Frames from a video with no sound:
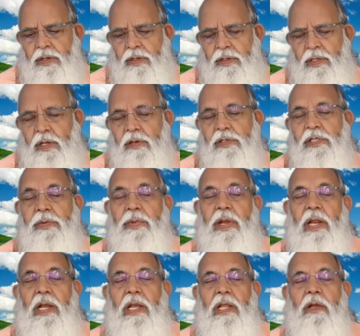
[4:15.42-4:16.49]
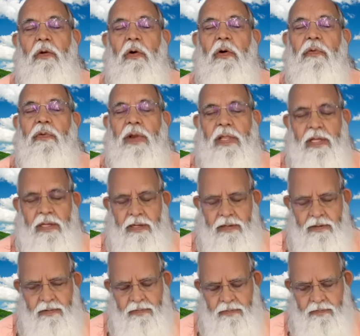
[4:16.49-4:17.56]
Now, similarly, go further.
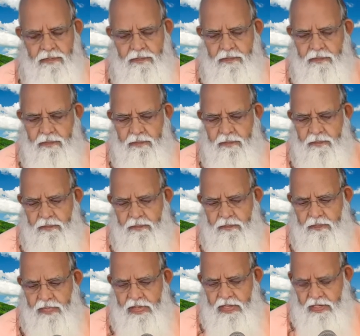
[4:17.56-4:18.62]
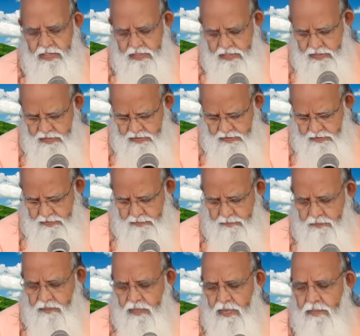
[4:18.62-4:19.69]
The
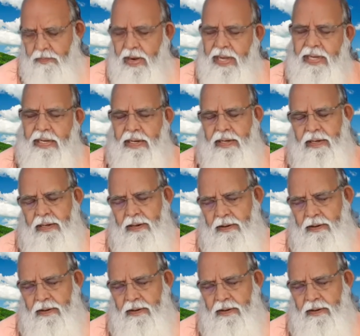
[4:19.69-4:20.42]
mind.